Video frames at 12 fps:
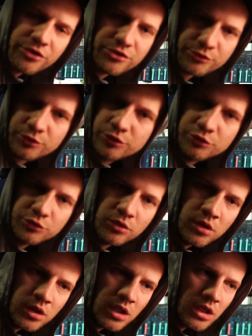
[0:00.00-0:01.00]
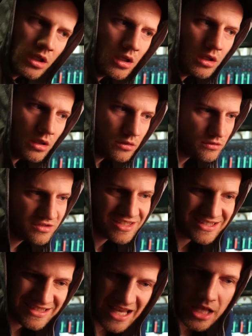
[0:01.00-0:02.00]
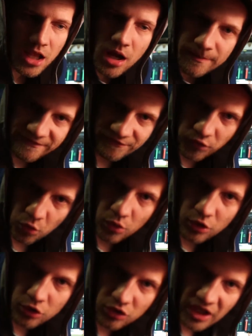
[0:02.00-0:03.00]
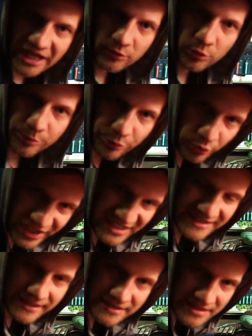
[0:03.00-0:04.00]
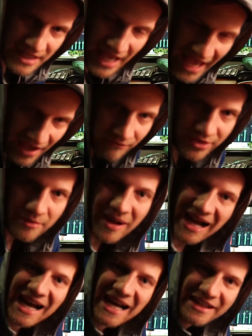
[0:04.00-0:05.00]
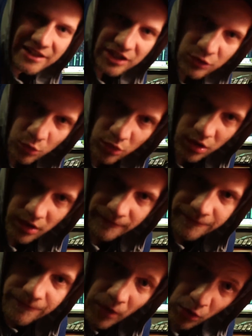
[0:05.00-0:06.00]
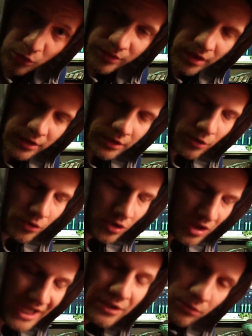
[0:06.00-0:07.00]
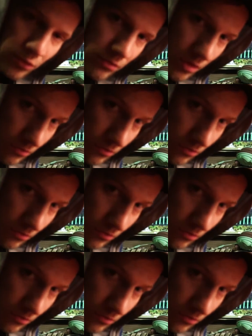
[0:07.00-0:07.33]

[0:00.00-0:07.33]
through setup for Lightroom presets to have them on your phone, your Lightroom